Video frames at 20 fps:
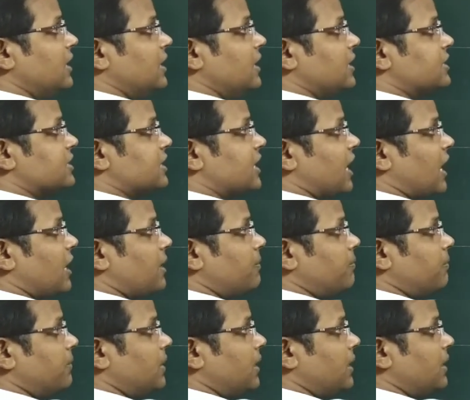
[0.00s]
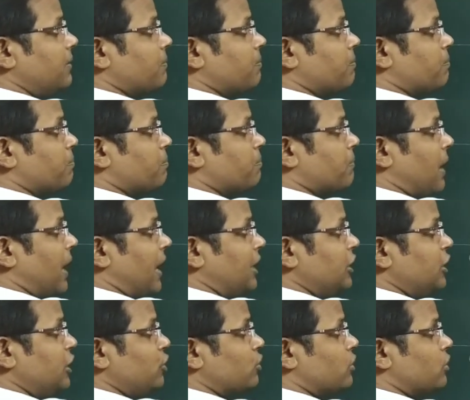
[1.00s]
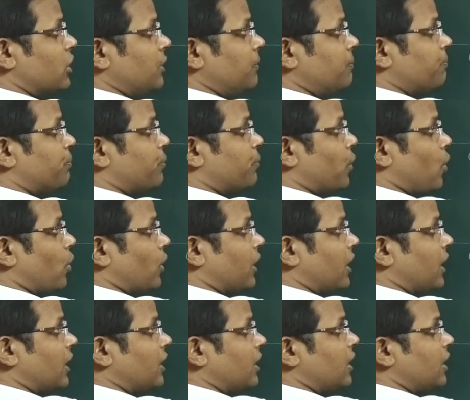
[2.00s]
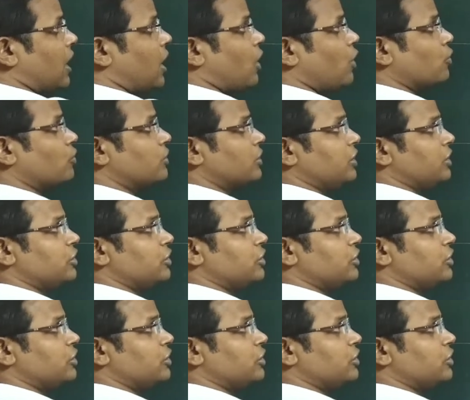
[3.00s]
it can be minutely broken down